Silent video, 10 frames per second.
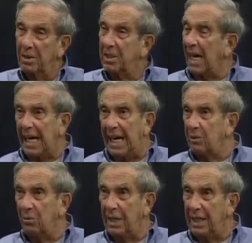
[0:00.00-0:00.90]

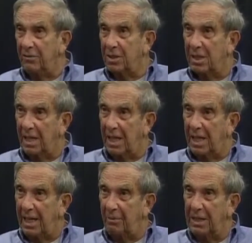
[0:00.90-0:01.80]
Diane Reeves
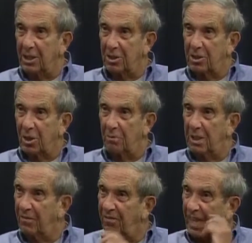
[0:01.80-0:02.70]
today. I mean, there's so
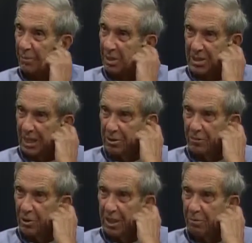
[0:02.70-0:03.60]
many fabulous. I don't know
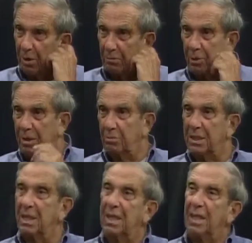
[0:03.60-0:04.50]
if you keep up with it, but